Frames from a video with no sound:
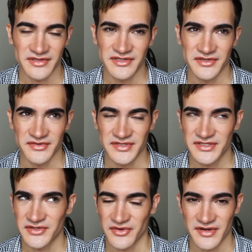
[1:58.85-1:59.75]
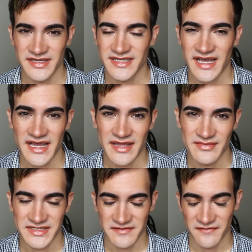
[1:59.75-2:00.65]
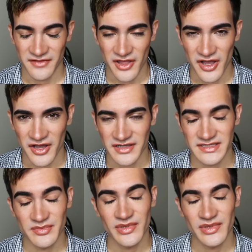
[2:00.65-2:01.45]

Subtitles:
will do story times and vlogs,